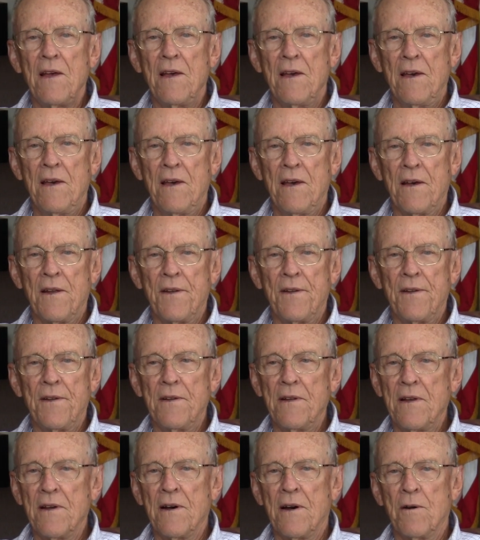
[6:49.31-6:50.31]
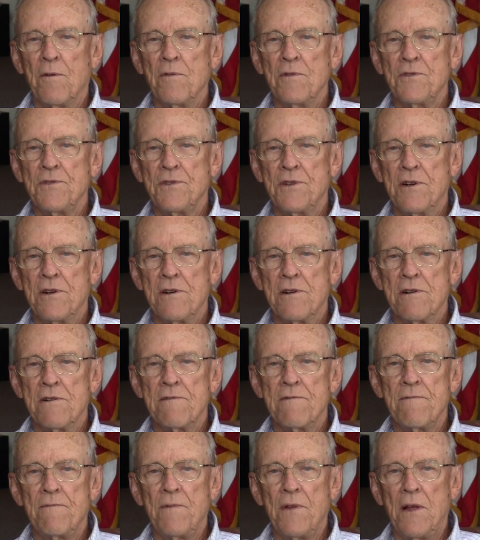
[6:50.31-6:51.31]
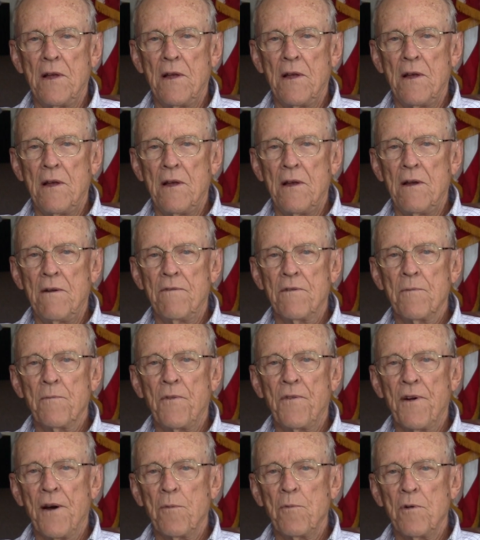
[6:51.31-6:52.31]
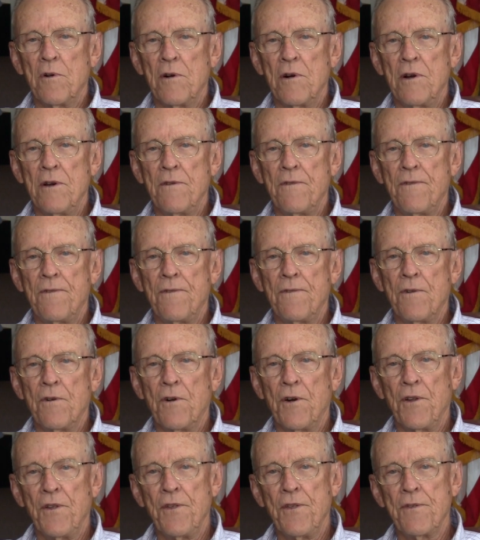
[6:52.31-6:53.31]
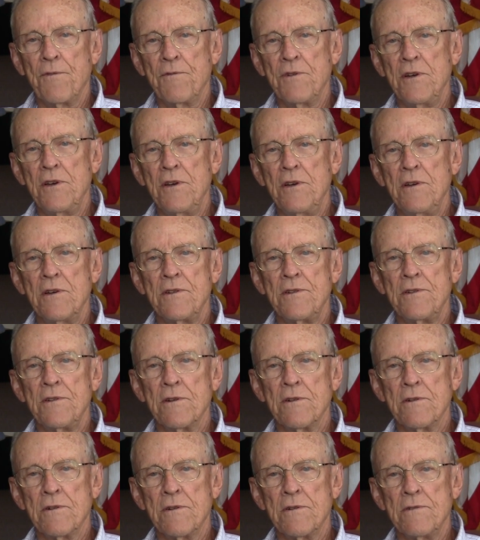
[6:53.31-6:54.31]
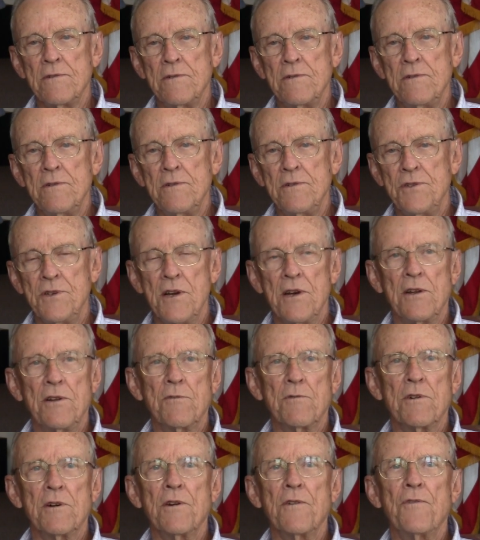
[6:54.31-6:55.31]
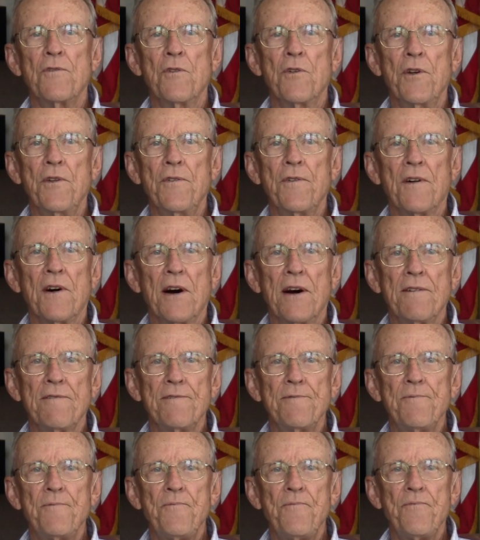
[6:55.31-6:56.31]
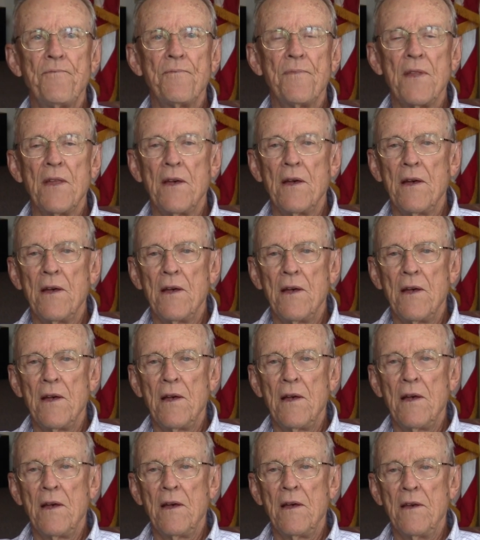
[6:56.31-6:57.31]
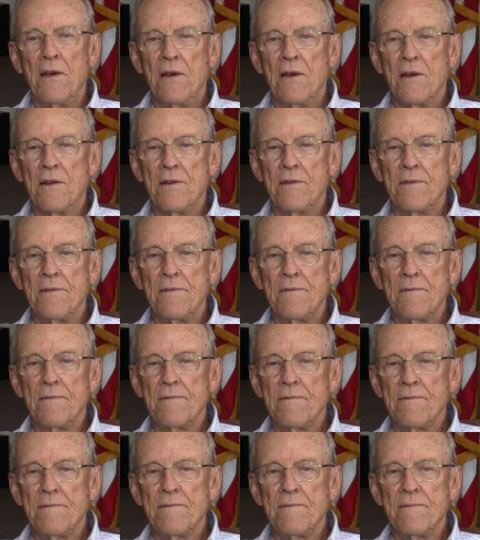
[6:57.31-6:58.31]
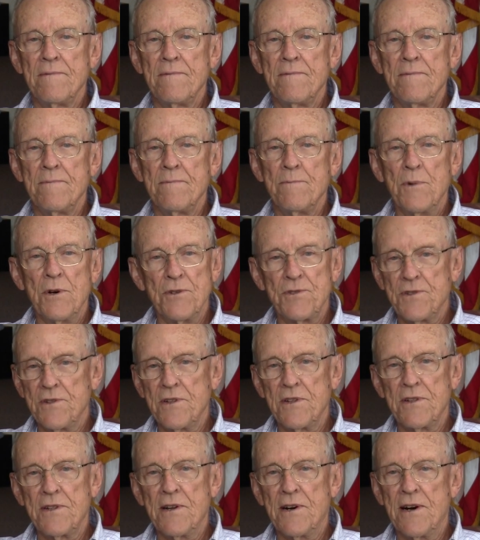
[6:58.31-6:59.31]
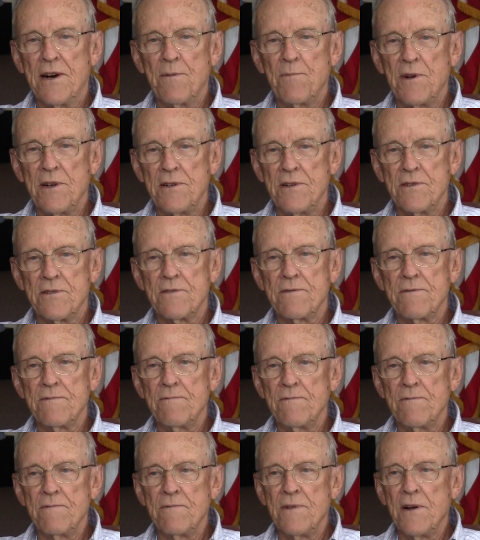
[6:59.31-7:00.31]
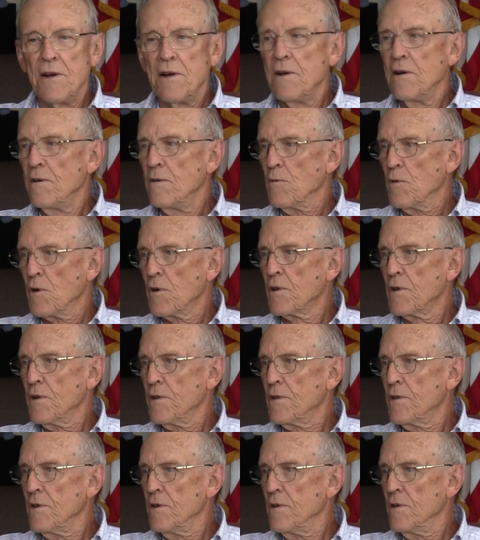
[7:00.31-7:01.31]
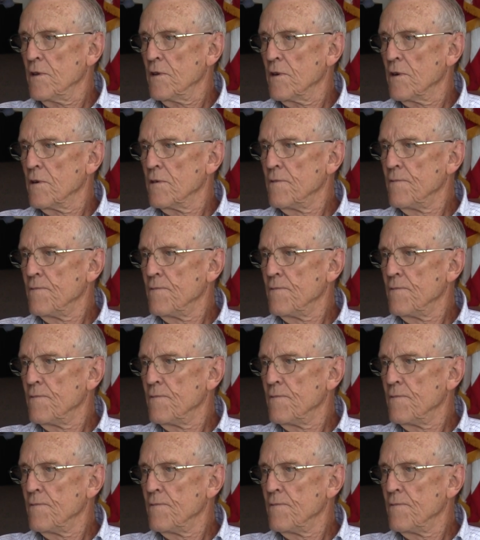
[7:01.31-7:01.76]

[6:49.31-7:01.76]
and I was there from February of 43 until January of 45. And most of the time I just worked at the